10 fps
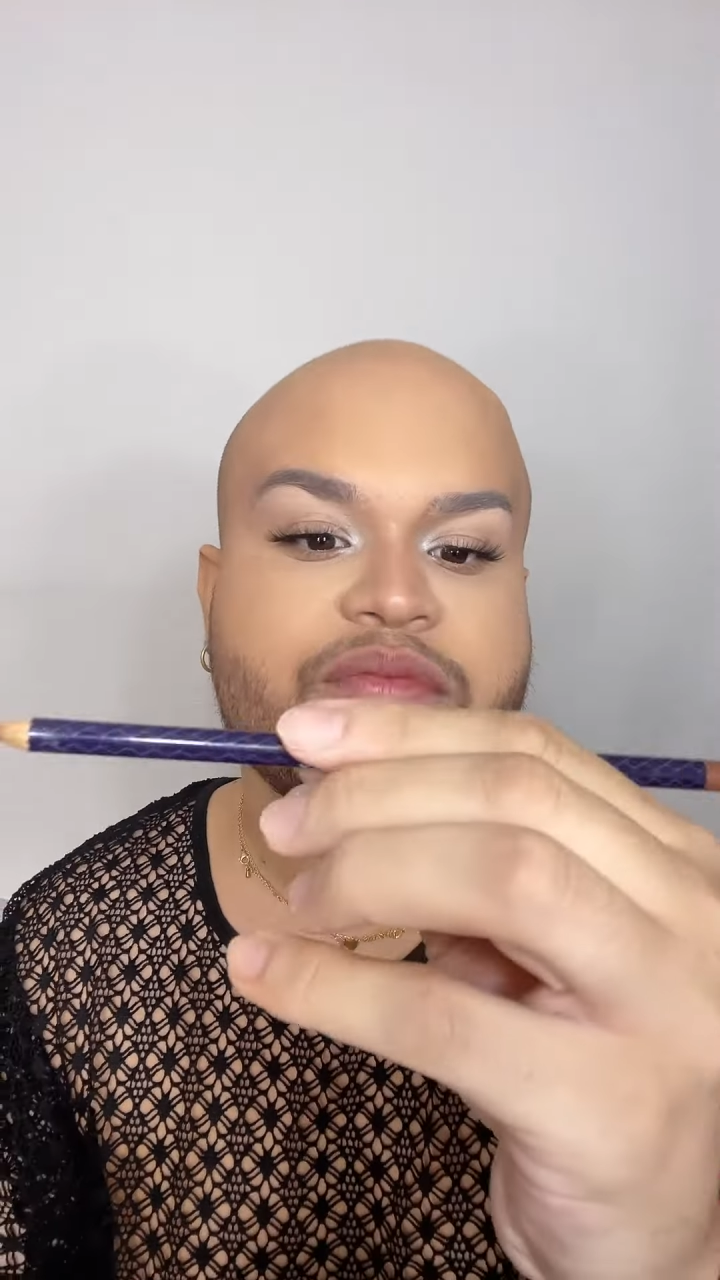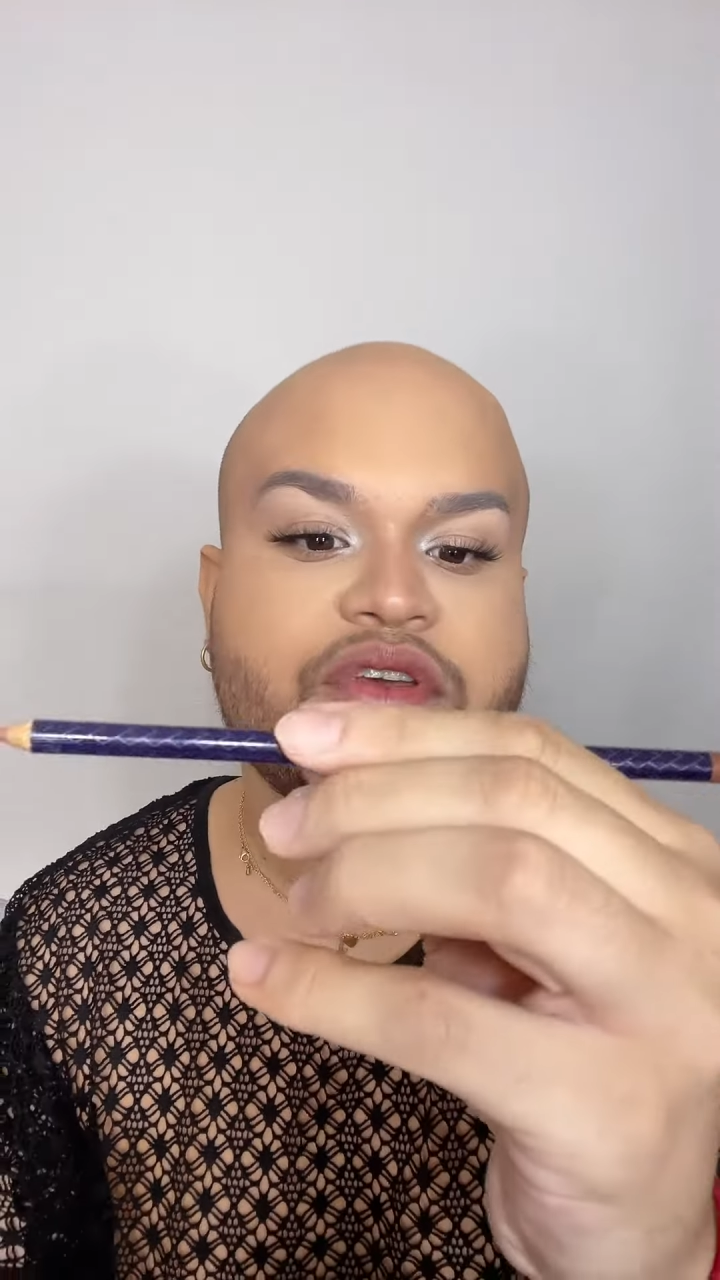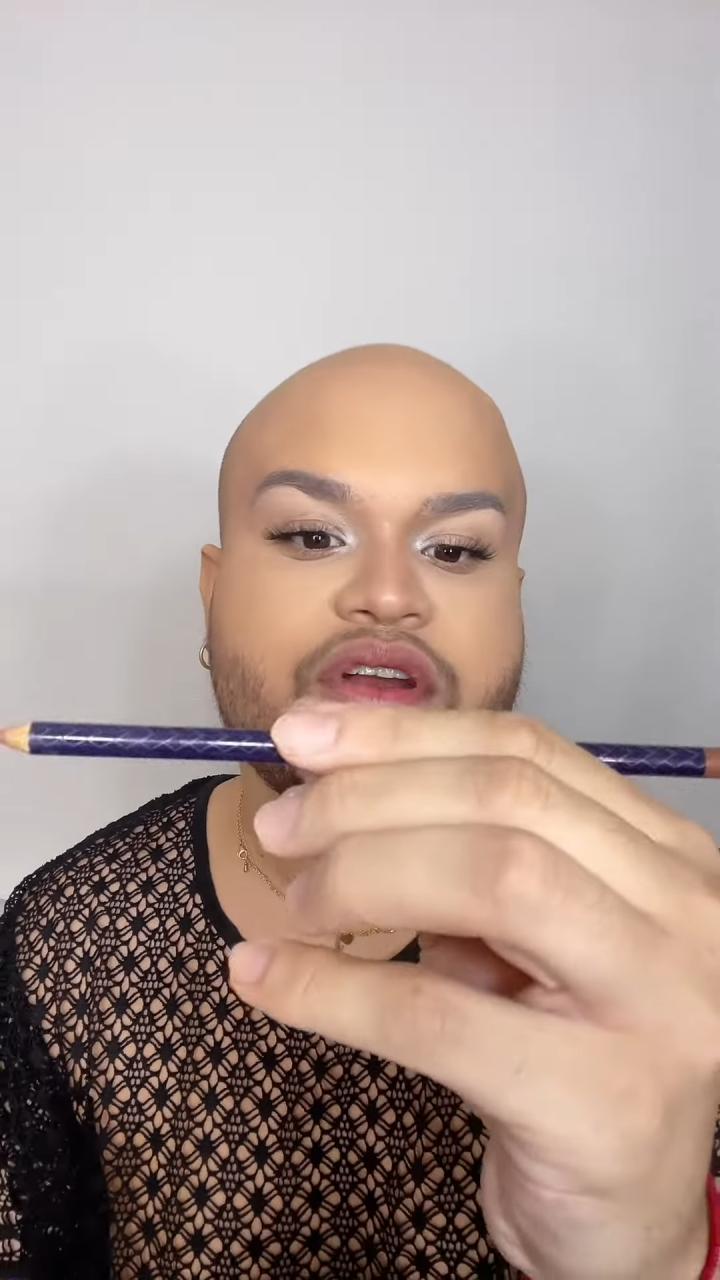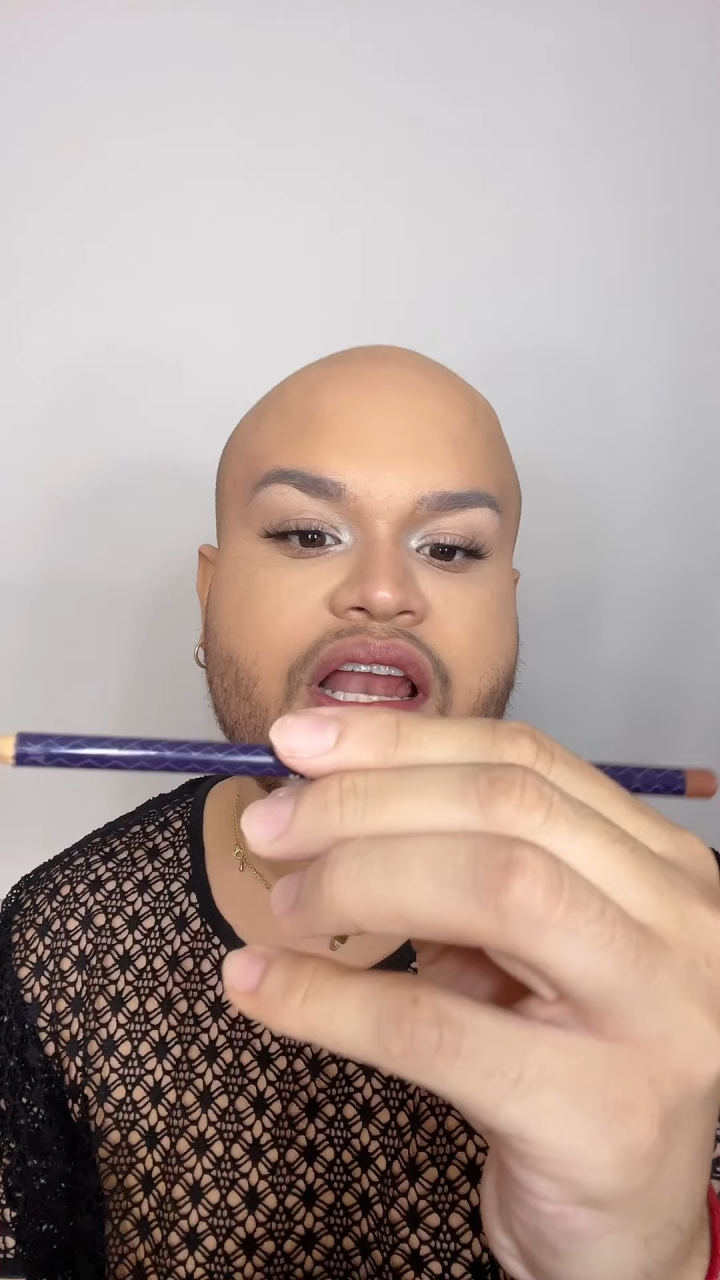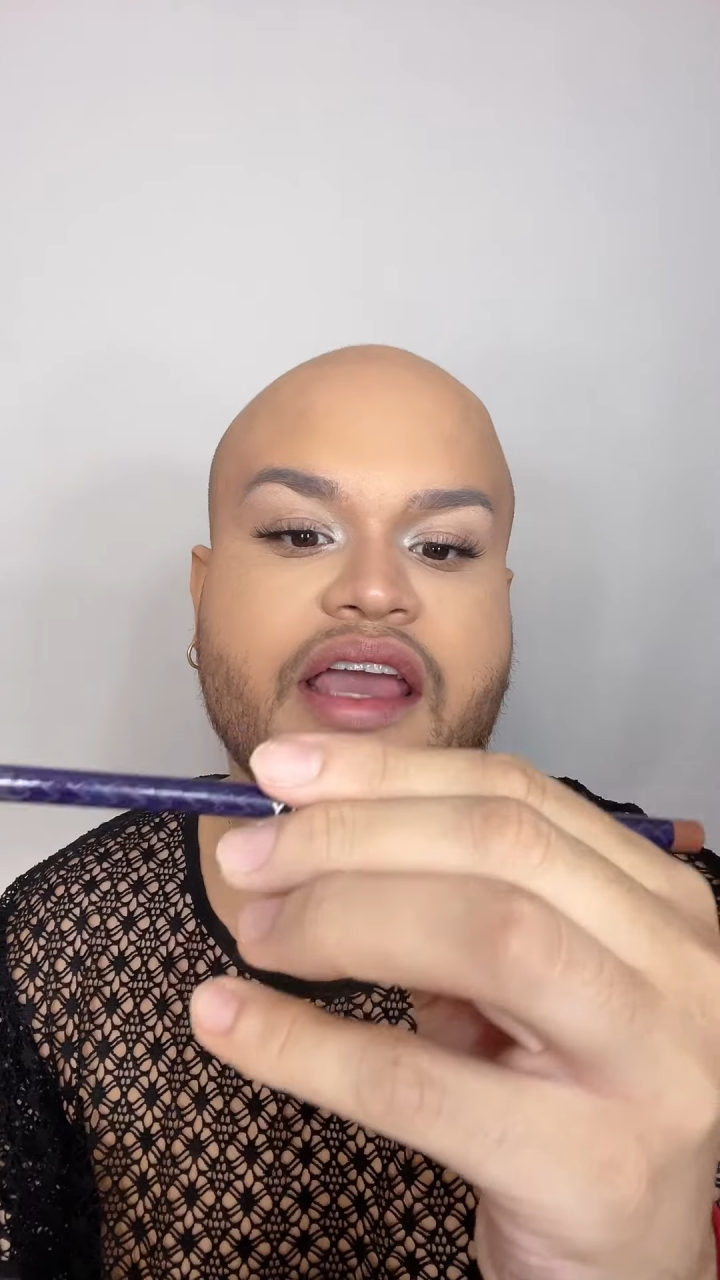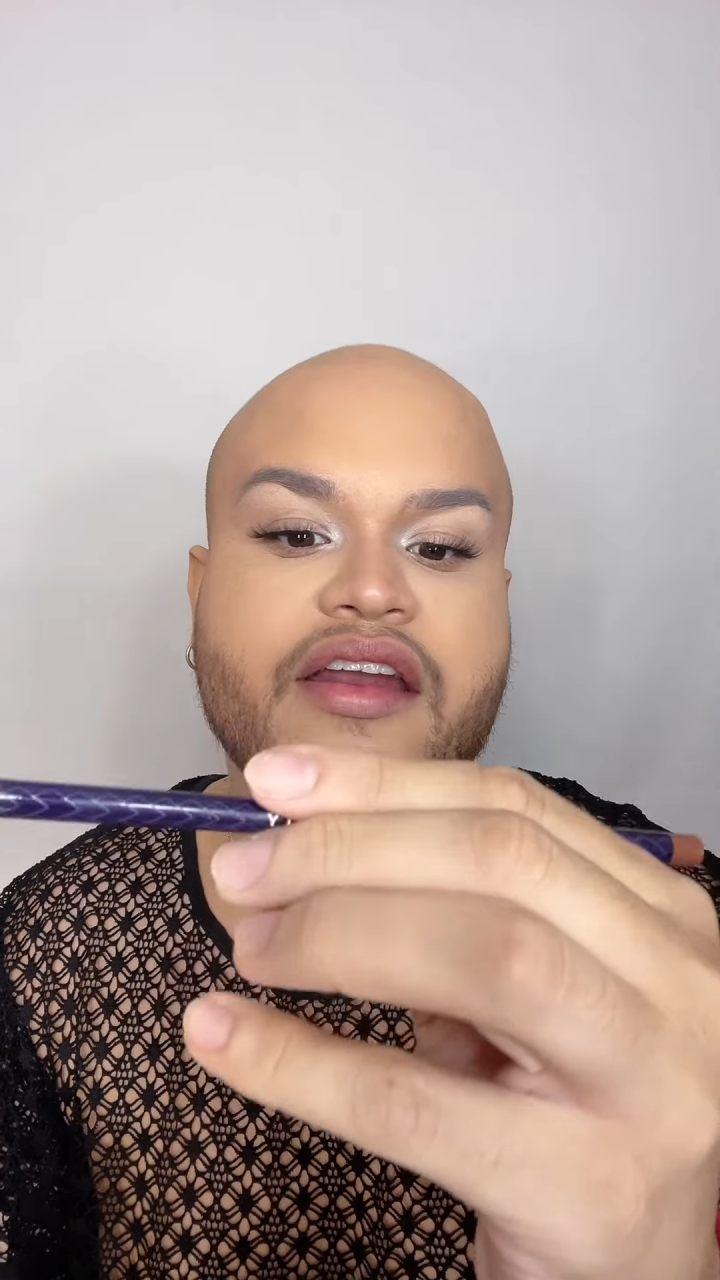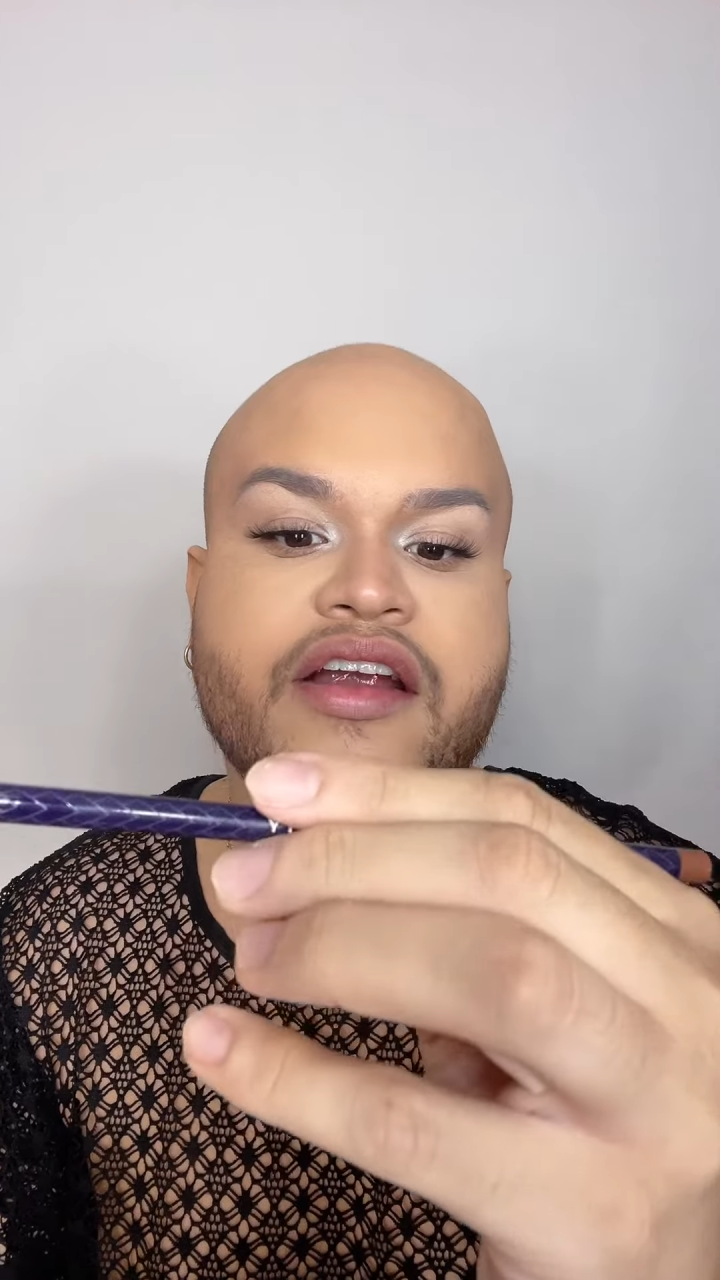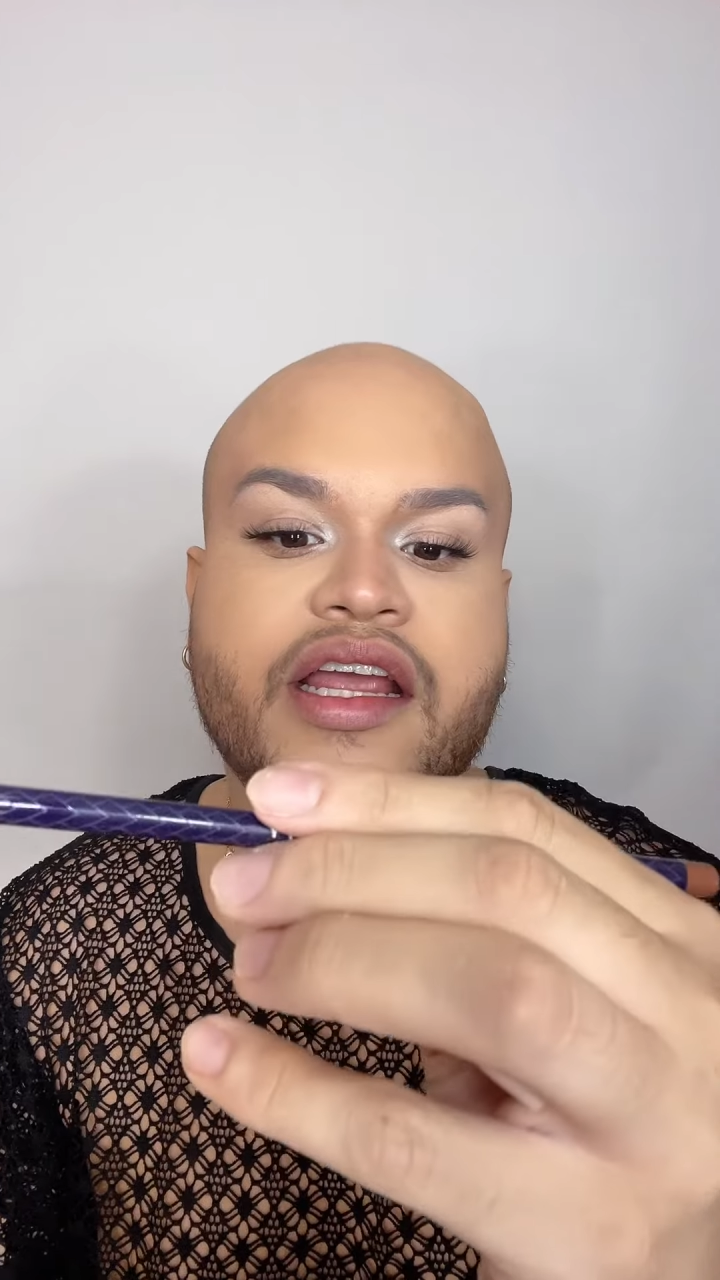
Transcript: Beauty liner